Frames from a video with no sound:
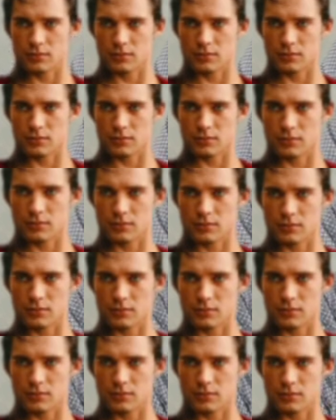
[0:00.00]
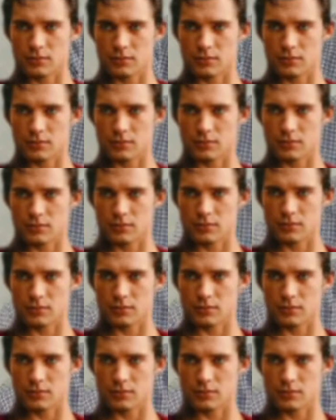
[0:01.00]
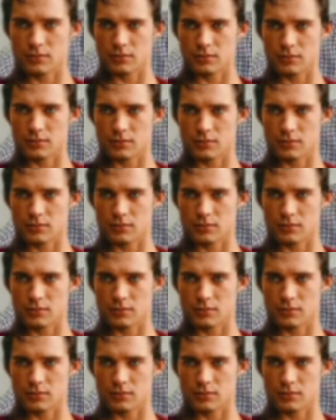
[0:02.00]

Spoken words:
(not speaking)